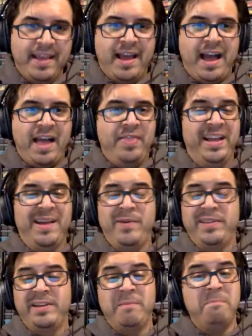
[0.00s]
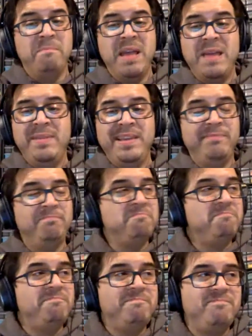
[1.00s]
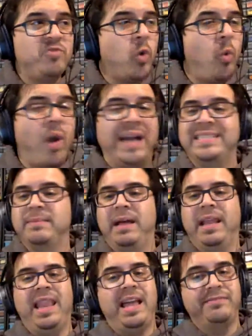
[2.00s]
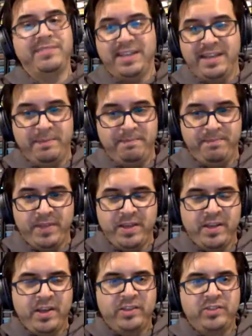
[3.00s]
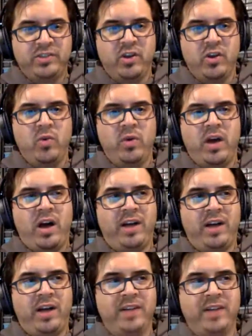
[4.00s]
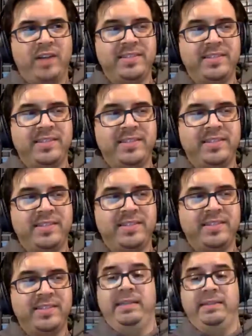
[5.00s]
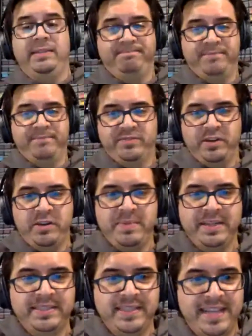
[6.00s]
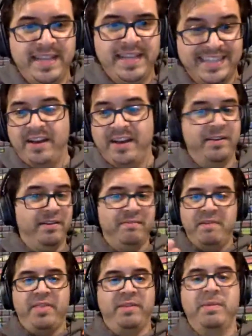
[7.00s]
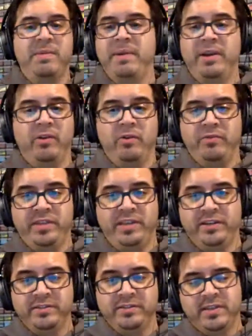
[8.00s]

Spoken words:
I think I went there maybe twice in my lifetime. So Austin is a very big city. It's a very big city. It's gotten nothing but bigger over the years.